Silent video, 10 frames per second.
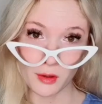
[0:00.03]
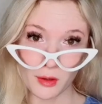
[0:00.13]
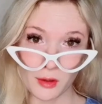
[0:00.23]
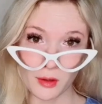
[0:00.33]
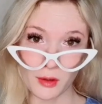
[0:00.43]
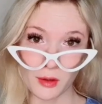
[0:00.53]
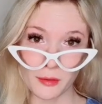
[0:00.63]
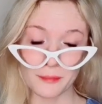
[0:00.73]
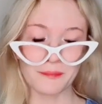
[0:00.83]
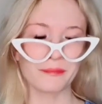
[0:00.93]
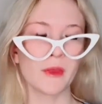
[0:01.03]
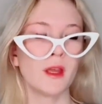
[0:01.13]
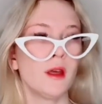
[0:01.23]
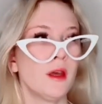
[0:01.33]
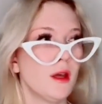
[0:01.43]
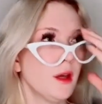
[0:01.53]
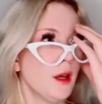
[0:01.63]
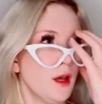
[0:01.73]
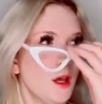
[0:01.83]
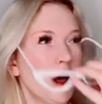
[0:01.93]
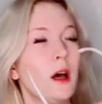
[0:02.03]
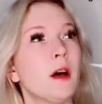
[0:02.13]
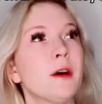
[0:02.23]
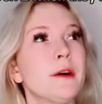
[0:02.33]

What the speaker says: Susan, Miss Applewood is crying again.